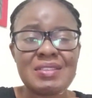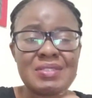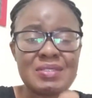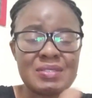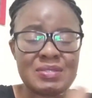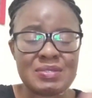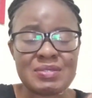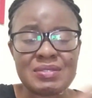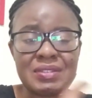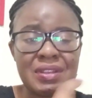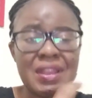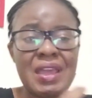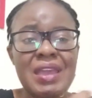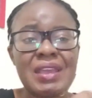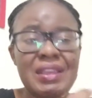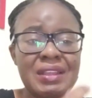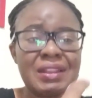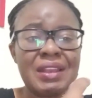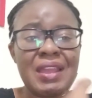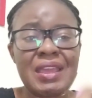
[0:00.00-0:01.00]
those who
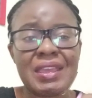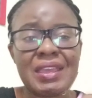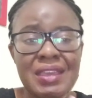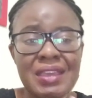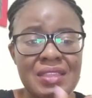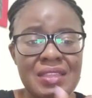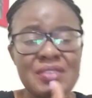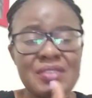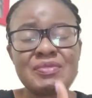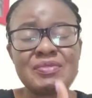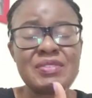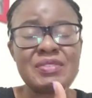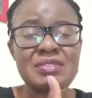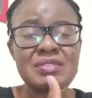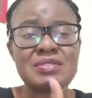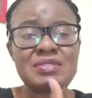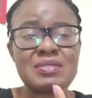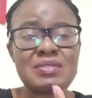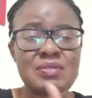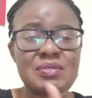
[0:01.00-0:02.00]
like liking the video,